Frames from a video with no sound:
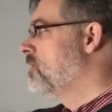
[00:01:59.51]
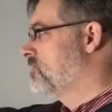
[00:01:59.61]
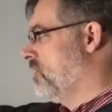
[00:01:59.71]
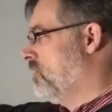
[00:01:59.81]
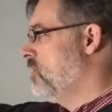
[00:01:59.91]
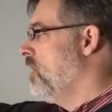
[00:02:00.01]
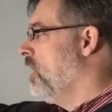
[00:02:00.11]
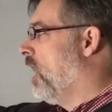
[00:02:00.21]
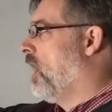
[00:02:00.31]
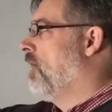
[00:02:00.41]
So
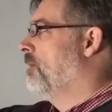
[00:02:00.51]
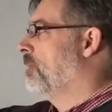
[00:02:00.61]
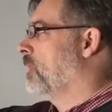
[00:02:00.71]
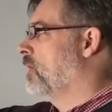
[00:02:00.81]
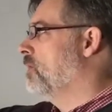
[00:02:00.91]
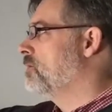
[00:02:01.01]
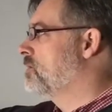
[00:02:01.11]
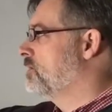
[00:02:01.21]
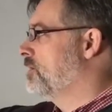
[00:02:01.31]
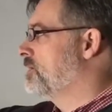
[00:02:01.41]
go
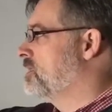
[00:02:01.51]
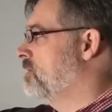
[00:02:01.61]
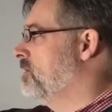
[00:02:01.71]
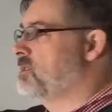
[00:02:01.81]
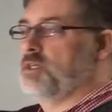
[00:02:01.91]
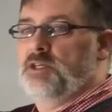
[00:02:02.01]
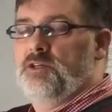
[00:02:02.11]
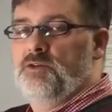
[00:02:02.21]
to the CBC